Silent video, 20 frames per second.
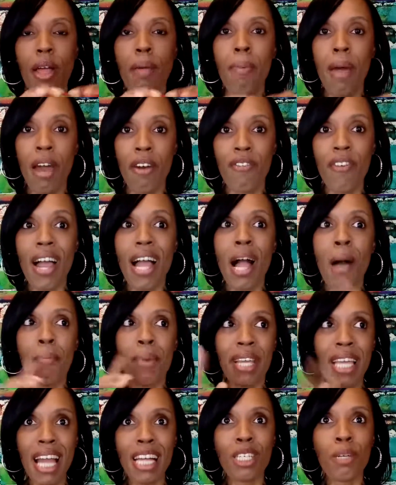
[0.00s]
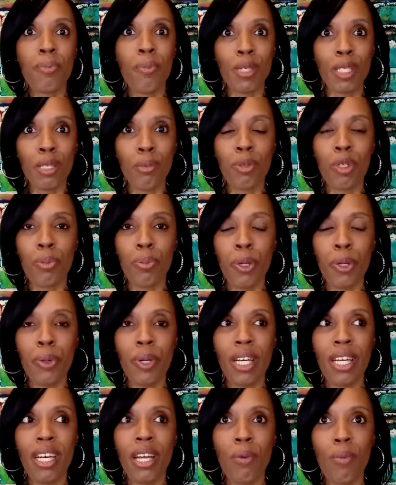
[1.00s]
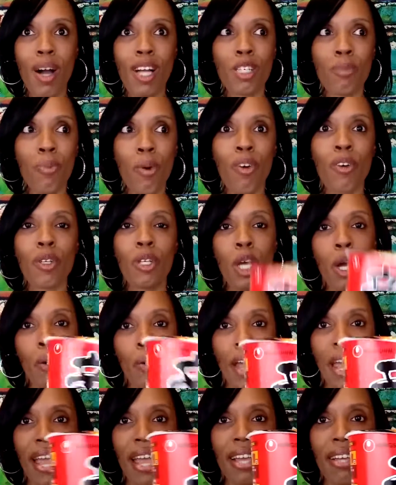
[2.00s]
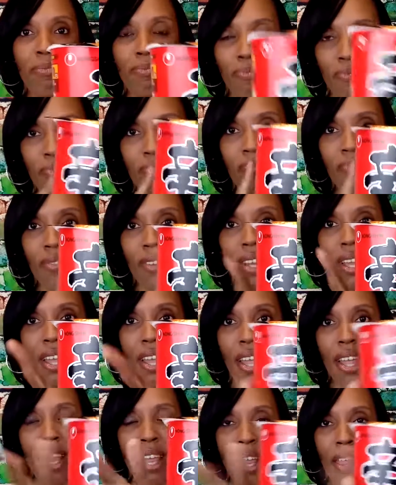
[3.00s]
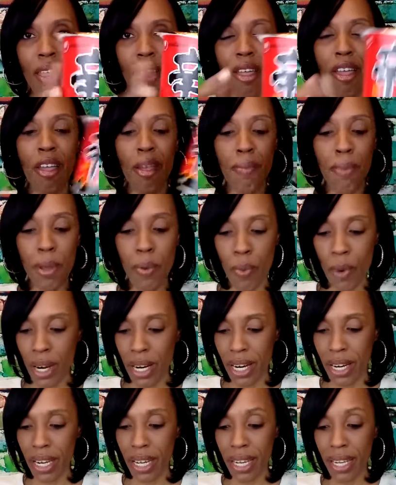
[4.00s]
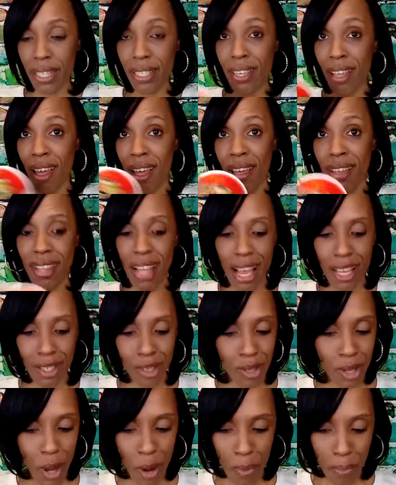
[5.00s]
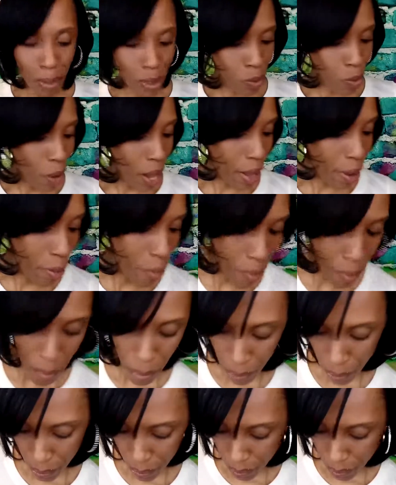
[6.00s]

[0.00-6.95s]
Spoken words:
matter of fact, I'm gonna catch up on some Shippuden and watch Boruto and eat me one of these. That's dope as well.